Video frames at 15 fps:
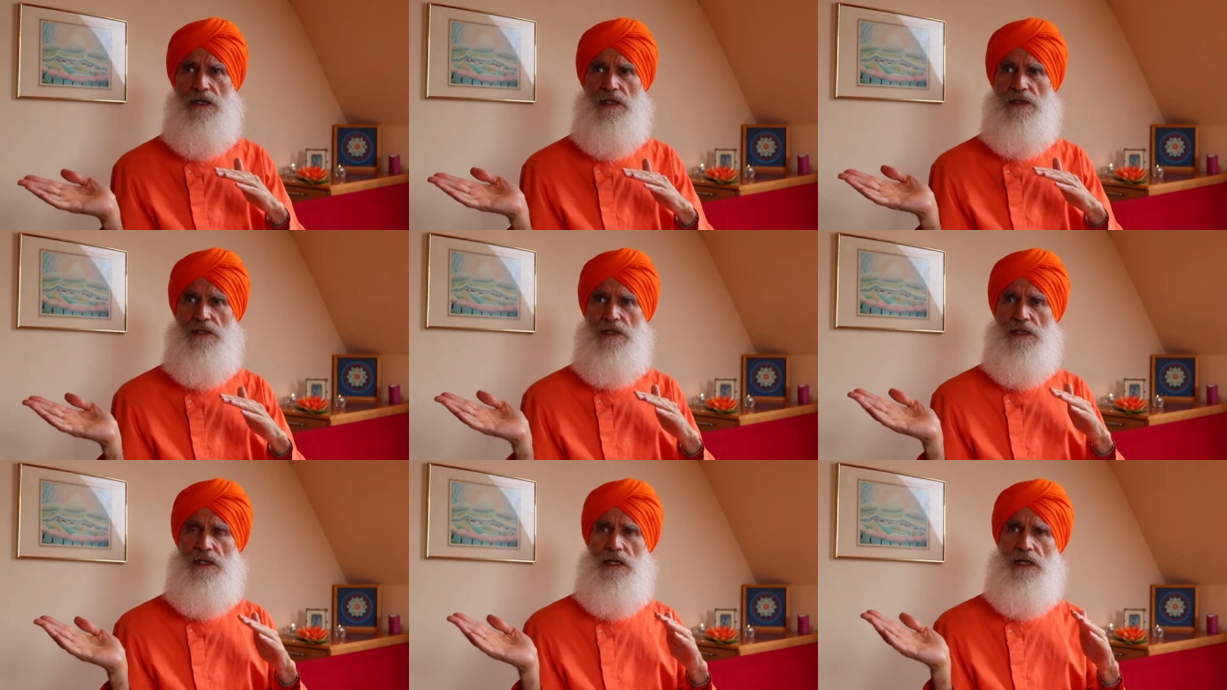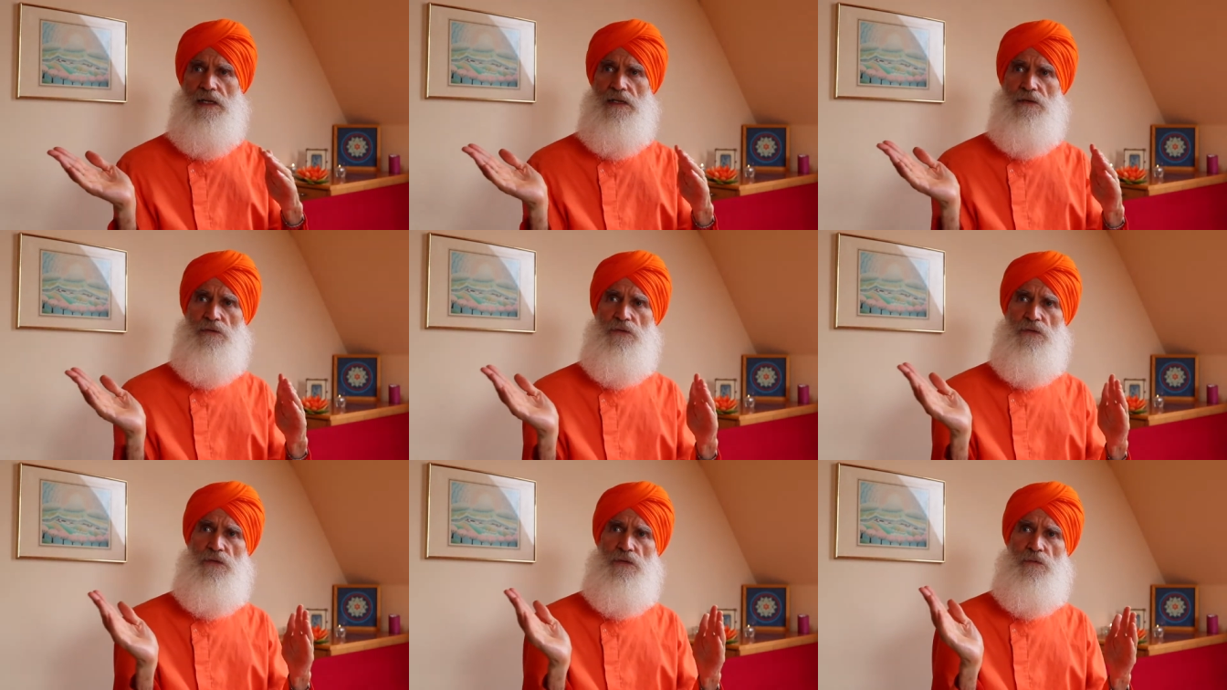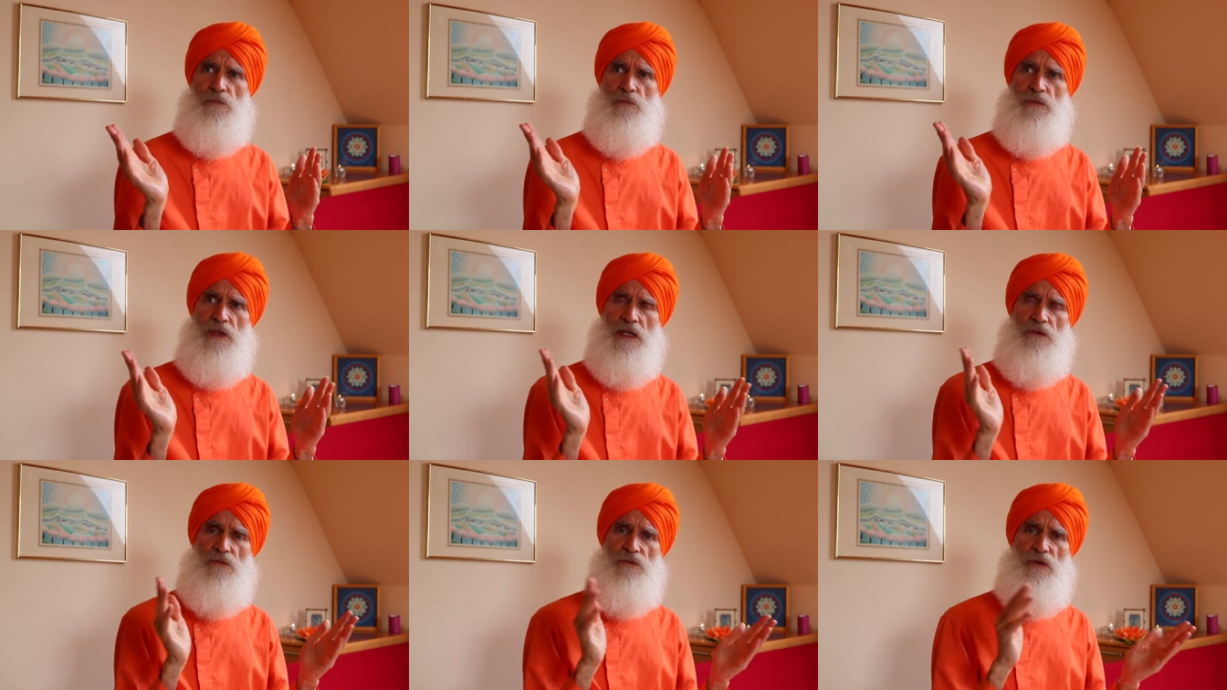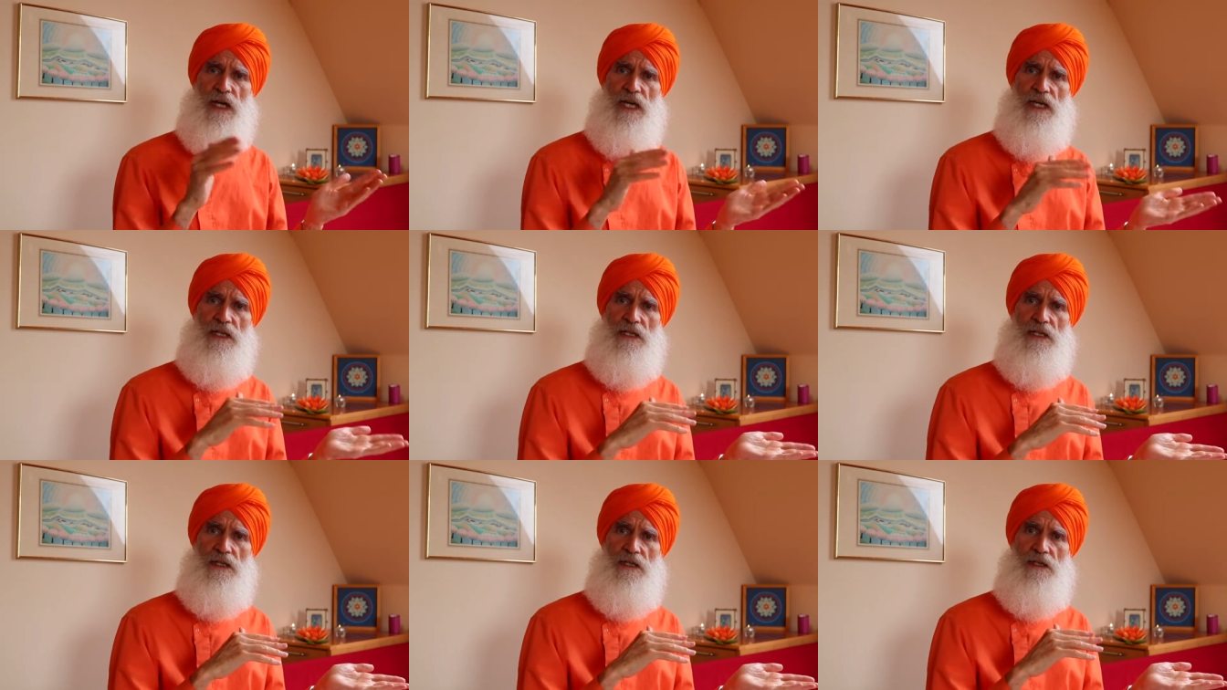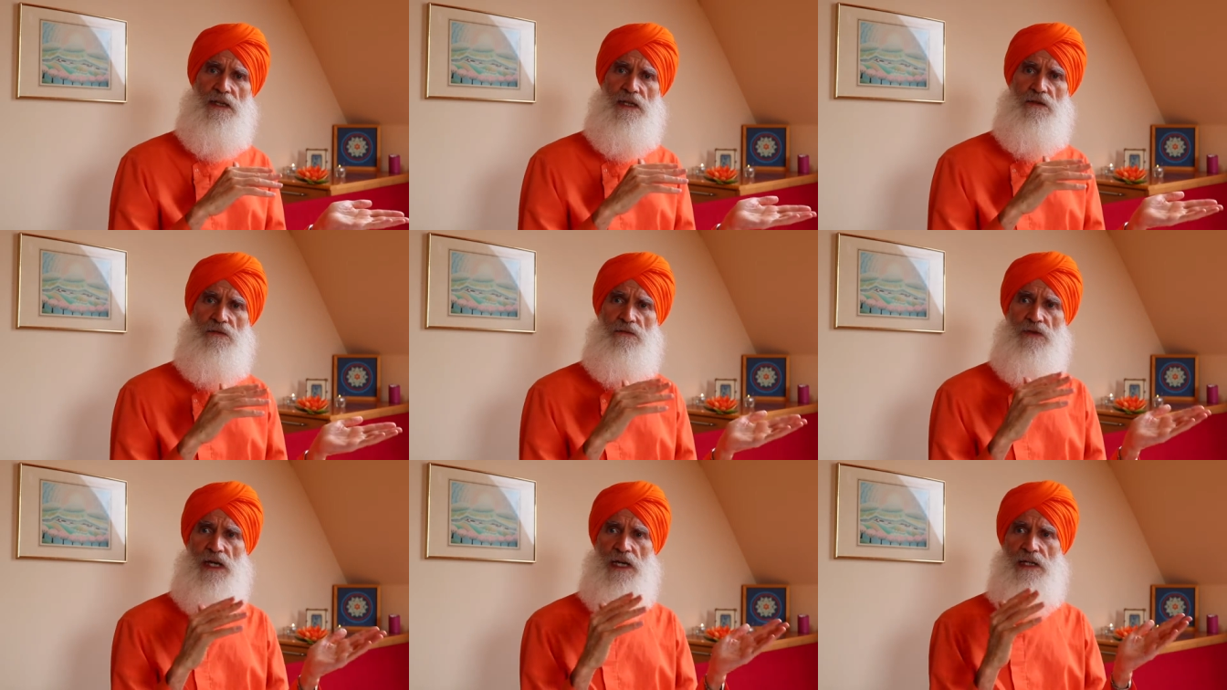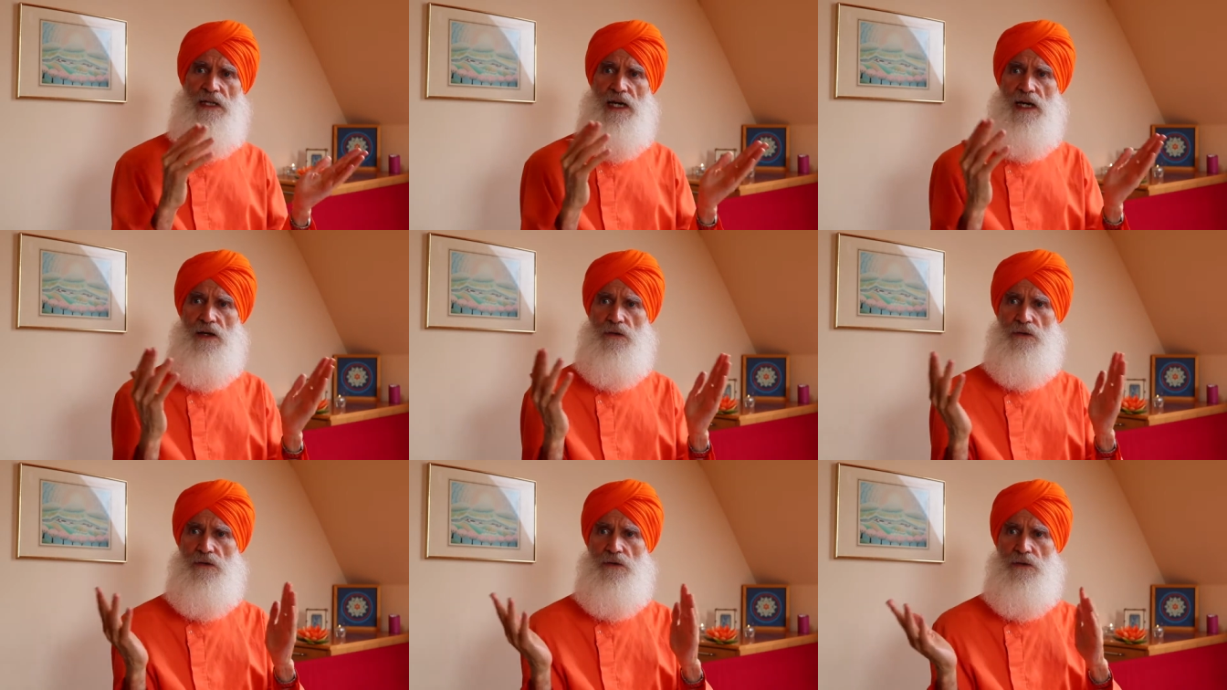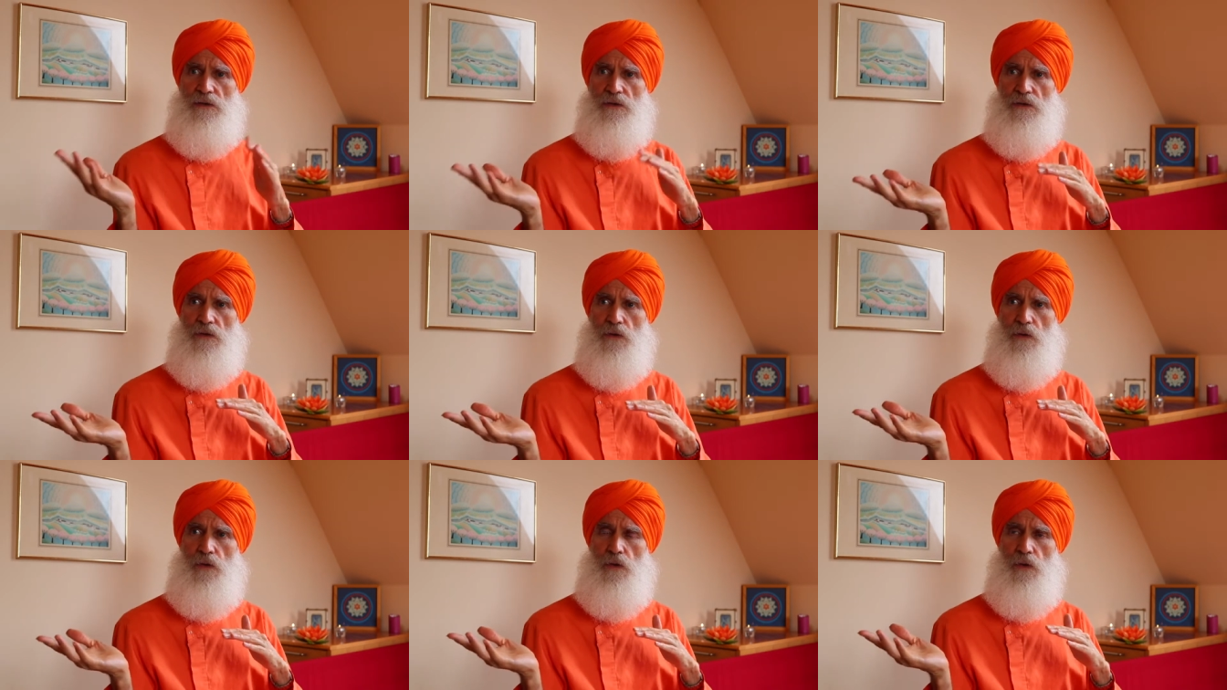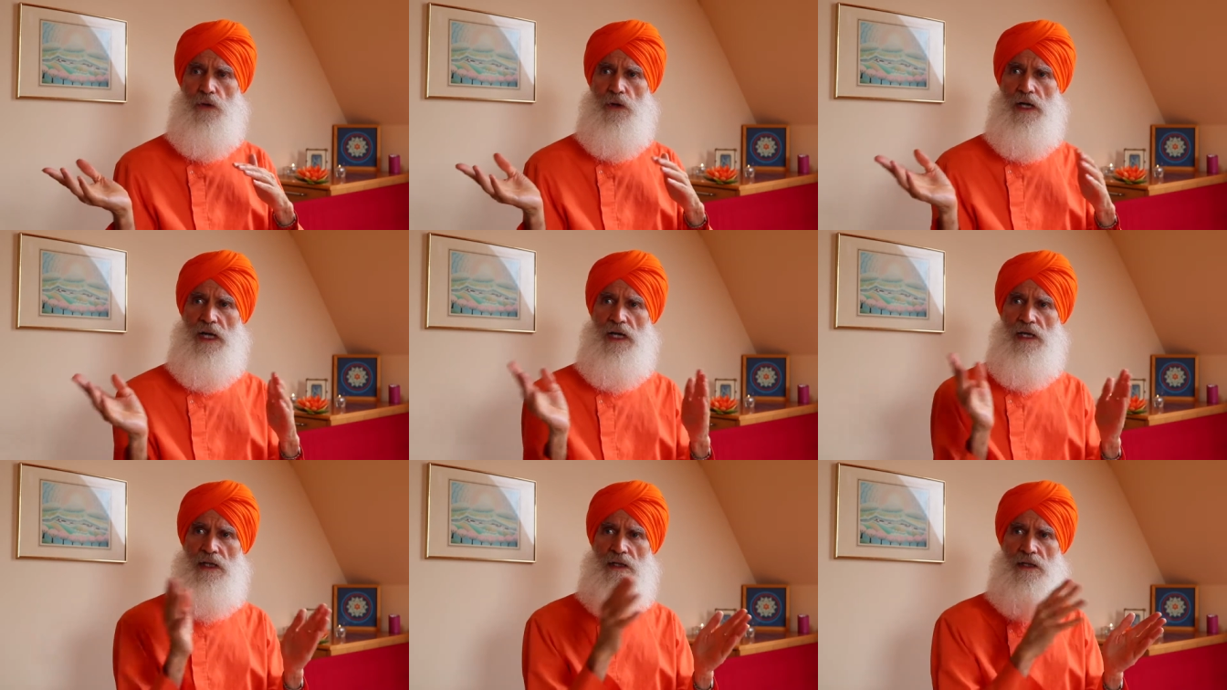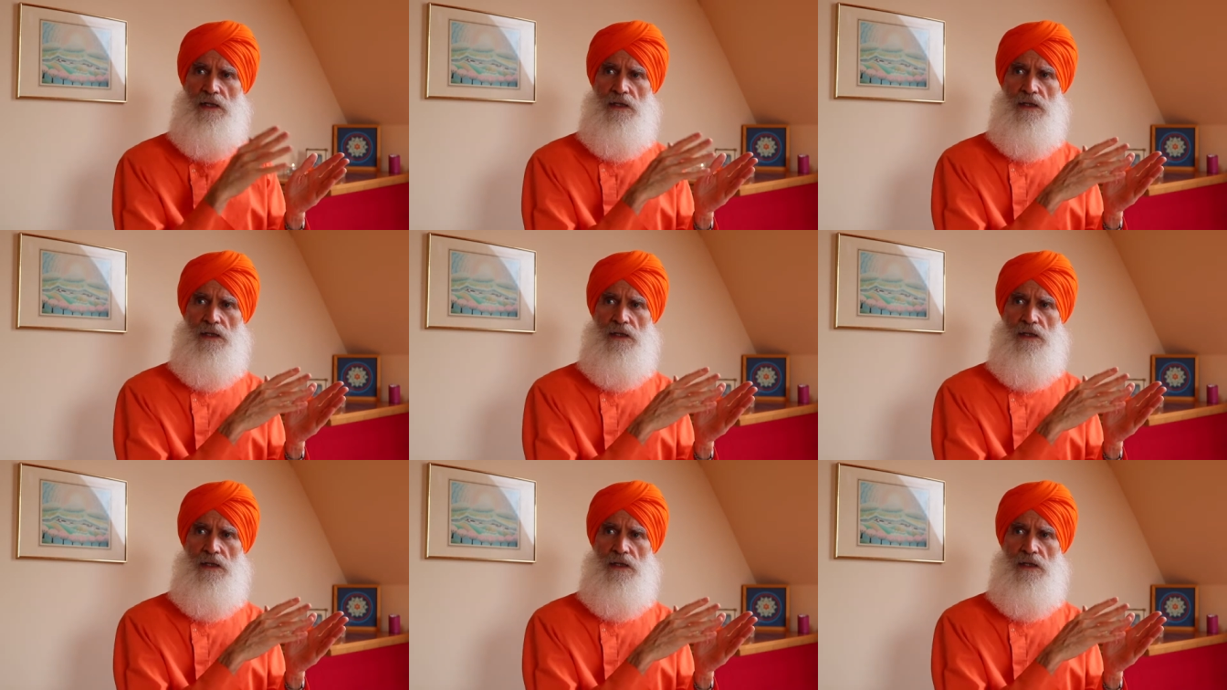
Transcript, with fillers: it's a kind of fade in and fade out or a